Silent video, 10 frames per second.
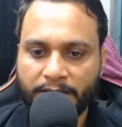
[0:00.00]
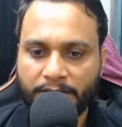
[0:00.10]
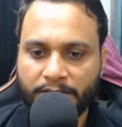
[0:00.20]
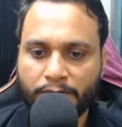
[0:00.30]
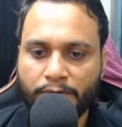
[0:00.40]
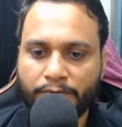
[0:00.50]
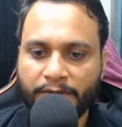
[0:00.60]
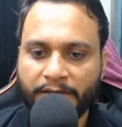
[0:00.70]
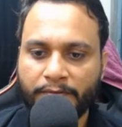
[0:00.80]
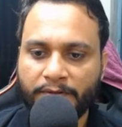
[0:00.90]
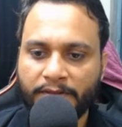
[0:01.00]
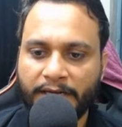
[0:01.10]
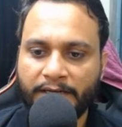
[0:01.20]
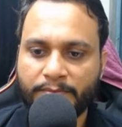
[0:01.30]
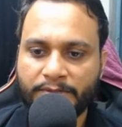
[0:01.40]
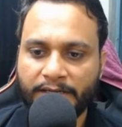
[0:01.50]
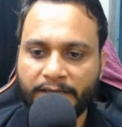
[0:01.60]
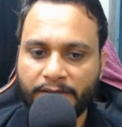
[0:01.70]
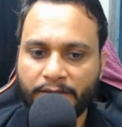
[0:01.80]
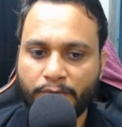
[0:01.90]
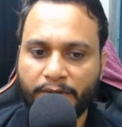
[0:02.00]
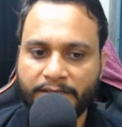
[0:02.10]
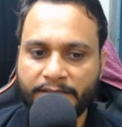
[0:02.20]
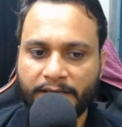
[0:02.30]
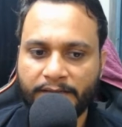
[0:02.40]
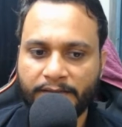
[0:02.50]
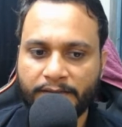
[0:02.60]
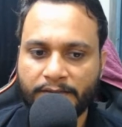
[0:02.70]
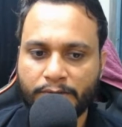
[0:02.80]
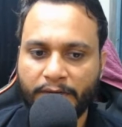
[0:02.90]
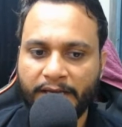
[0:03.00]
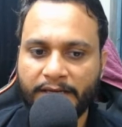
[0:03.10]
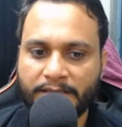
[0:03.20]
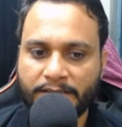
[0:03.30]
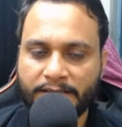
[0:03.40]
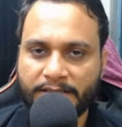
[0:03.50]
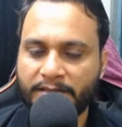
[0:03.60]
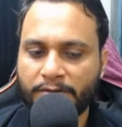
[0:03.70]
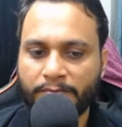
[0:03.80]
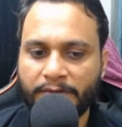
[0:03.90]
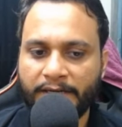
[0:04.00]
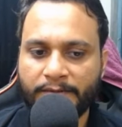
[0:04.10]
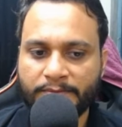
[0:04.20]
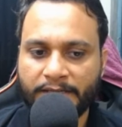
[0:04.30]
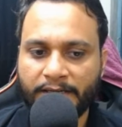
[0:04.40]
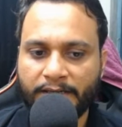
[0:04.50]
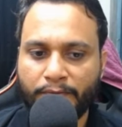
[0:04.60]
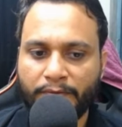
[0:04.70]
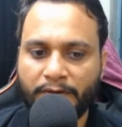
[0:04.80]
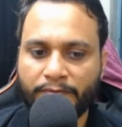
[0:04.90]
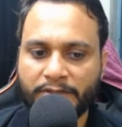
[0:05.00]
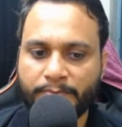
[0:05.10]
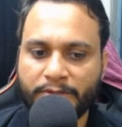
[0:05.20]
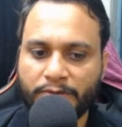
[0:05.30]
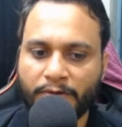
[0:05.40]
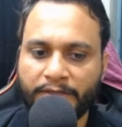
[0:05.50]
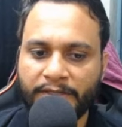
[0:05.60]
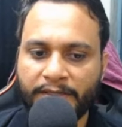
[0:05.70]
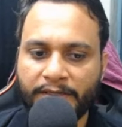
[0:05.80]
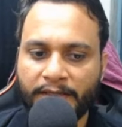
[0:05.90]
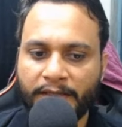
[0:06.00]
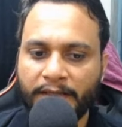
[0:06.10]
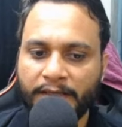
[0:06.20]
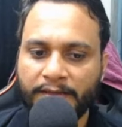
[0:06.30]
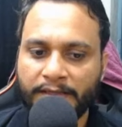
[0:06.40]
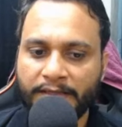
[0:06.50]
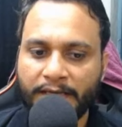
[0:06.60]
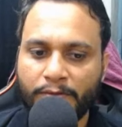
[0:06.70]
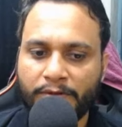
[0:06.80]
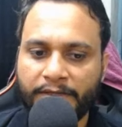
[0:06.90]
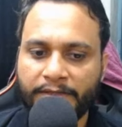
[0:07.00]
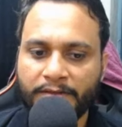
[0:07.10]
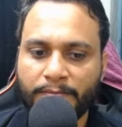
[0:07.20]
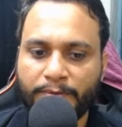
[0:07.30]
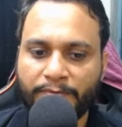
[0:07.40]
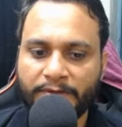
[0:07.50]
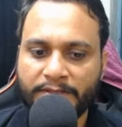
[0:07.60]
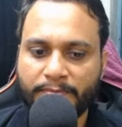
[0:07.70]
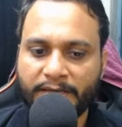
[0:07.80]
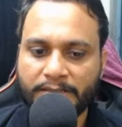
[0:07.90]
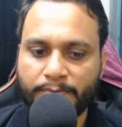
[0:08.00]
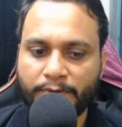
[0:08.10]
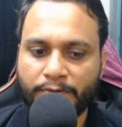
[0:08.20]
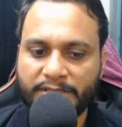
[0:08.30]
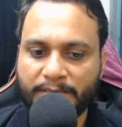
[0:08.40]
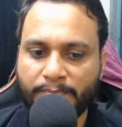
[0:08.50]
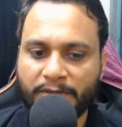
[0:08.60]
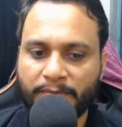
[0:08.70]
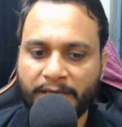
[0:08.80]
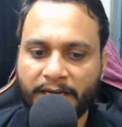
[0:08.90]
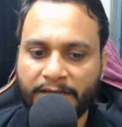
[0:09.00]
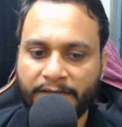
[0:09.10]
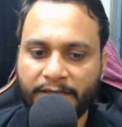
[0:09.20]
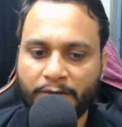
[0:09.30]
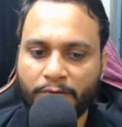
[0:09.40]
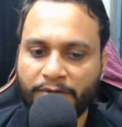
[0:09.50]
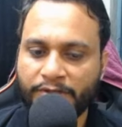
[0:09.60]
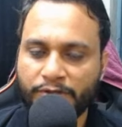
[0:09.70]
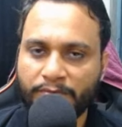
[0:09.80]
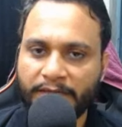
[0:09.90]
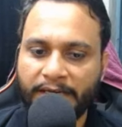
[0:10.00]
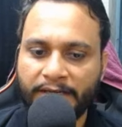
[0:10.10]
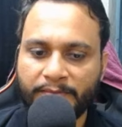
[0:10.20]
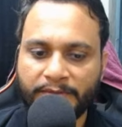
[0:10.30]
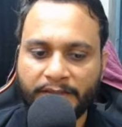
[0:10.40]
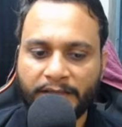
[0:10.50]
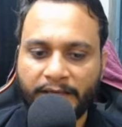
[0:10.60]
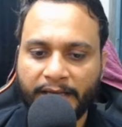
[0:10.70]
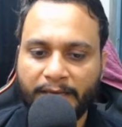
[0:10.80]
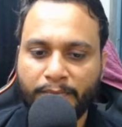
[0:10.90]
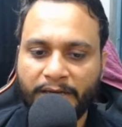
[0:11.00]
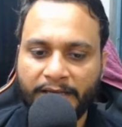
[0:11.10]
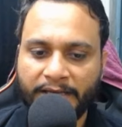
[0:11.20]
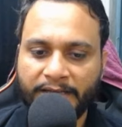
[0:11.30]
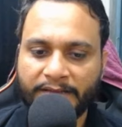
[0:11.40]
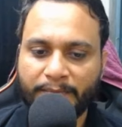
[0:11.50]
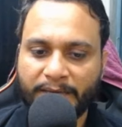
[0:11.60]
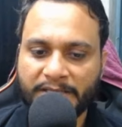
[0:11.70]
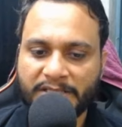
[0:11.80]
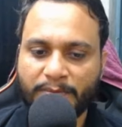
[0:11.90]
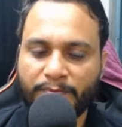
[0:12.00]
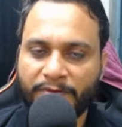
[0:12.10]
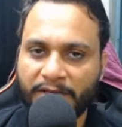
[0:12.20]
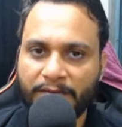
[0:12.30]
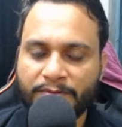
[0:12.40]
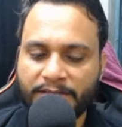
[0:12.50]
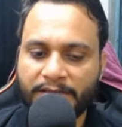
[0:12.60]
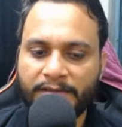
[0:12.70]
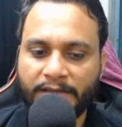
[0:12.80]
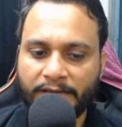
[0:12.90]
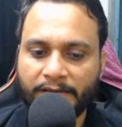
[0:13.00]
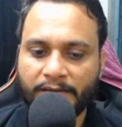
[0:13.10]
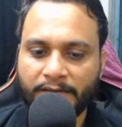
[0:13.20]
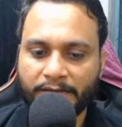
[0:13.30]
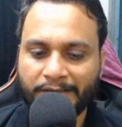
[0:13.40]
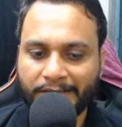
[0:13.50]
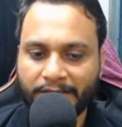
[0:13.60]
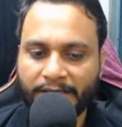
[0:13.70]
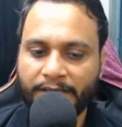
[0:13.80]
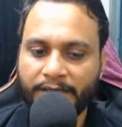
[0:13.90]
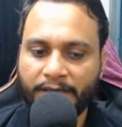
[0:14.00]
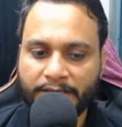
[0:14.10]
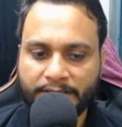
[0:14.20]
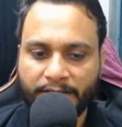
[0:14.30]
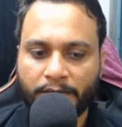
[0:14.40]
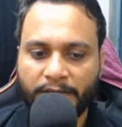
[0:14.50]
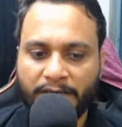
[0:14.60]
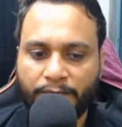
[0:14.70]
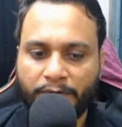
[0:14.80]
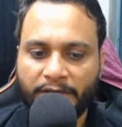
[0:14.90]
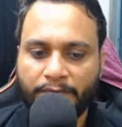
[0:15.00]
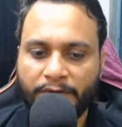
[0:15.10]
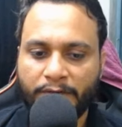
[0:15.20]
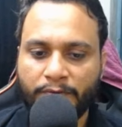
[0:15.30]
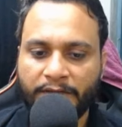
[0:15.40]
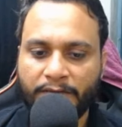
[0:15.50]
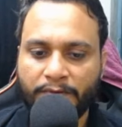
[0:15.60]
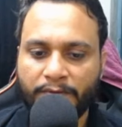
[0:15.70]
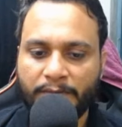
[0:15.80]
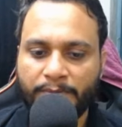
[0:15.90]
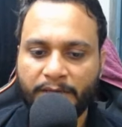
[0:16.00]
In this code, we are given the items array and the queries array. So n is the size of the items array. We will first be sorting it, then calculating the prefix max beauty simply by iterating over each of the item and maintaining the maximum we have seen till the current index. Then for every query, we will be